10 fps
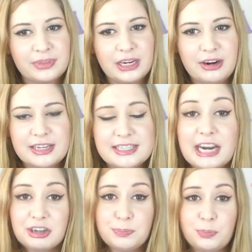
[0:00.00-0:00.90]
Alright,
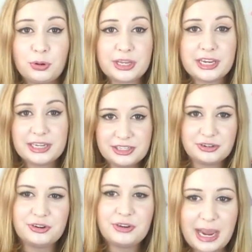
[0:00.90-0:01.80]
Sarah's pulling
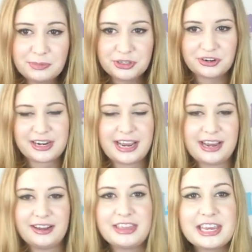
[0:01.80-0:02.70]
into Hapjeong
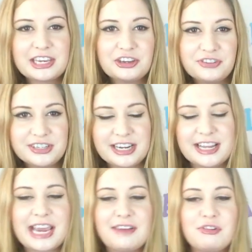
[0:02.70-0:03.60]
now. Thank you for
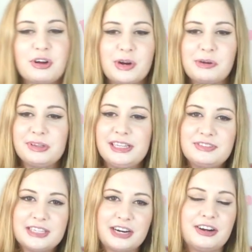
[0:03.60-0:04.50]
telling everyone where we live,
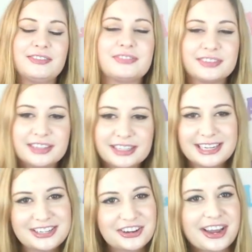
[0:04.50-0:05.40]
Sarah.
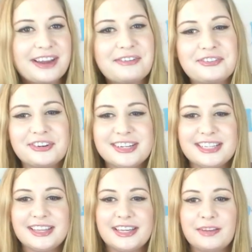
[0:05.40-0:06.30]
It's okay, we've already
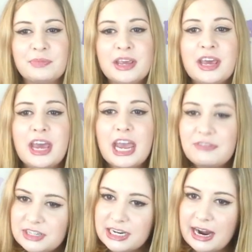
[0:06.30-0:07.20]
said that.
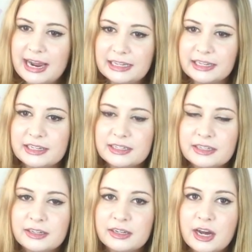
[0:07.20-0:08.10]
FT Island.
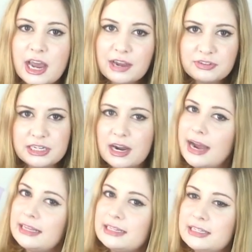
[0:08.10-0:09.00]
Are FT
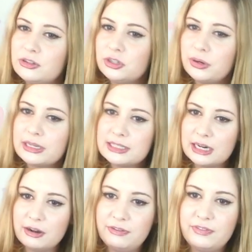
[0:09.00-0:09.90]
Island still doing
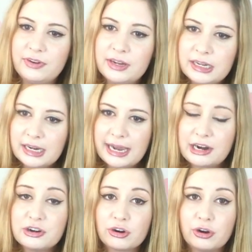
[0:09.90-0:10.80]
stuff? I
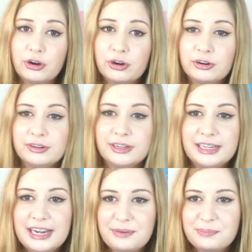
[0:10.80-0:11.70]
don't know.
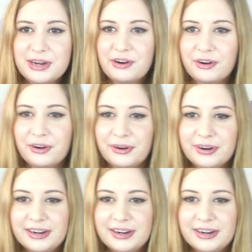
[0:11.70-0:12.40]
Let me know.